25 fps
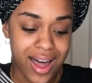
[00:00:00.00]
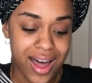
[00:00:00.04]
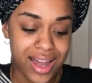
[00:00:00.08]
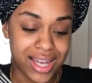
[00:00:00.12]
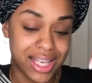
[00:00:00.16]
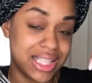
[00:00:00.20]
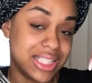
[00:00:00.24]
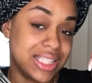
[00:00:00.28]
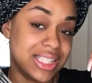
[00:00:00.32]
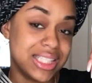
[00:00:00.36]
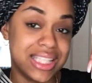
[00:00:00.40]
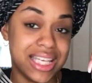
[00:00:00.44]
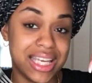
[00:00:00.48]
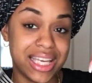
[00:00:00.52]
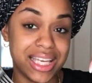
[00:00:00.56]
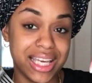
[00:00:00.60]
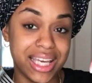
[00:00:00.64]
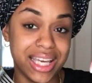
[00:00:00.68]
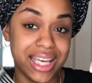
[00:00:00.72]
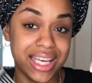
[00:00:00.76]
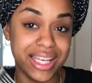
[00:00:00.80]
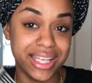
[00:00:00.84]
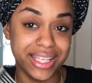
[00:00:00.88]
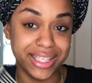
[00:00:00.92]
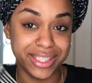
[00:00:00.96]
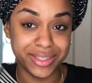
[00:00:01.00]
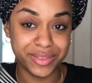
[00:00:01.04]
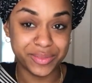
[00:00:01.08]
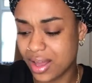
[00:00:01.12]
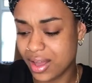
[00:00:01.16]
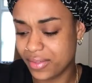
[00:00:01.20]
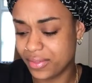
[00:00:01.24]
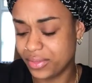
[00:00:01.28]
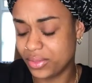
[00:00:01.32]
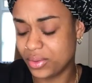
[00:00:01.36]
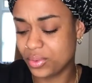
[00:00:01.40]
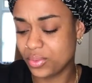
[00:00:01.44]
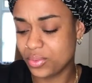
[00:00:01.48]
Let's dig in.
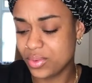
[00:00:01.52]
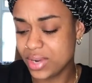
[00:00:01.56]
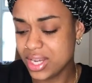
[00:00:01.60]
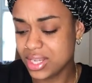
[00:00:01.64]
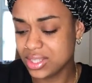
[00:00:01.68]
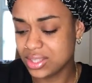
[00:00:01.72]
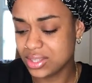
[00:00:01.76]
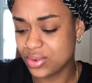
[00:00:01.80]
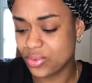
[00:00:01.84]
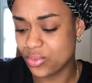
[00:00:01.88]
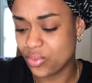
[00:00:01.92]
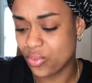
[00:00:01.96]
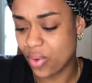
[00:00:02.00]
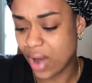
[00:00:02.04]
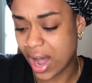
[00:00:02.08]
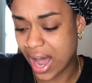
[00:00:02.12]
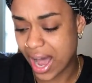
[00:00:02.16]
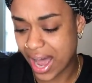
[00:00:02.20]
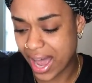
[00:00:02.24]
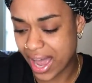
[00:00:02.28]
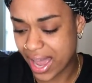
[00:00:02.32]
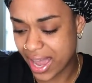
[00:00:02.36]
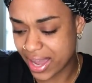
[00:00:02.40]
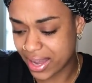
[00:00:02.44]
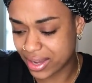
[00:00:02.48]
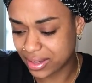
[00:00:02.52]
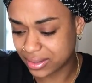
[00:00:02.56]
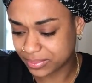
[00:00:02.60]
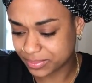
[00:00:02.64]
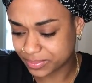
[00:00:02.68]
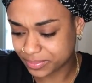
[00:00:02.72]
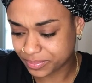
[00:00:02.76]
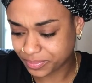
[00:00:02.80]
The reason why